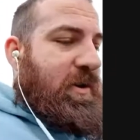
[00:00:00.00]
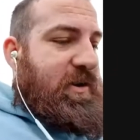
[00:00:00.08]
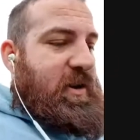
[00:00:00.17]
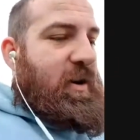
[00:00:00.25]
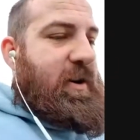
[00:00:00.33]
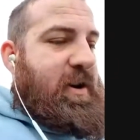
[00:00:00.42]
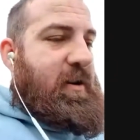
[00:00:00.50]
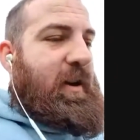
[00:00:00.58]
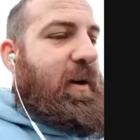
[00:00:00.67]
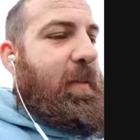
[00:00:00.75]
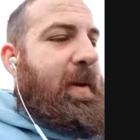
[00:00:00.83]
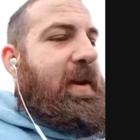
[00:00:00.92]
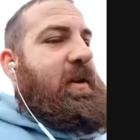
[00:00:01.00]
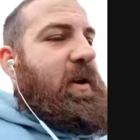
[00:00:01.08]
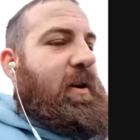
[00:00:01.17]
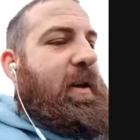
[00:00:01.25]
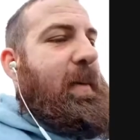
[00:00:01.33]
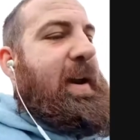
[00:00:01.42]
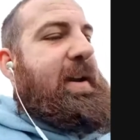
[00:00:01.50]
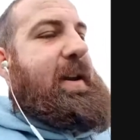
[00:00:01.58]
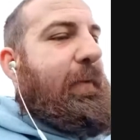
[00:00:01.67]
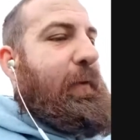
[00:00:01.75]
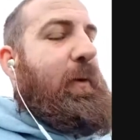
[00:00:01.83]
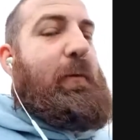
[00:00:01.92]
So, you know what I mean?
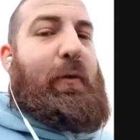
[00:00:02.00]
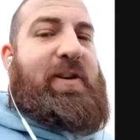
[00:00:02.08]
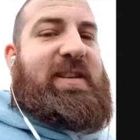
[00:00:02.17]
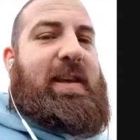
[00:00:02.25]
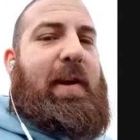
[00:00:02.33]
If we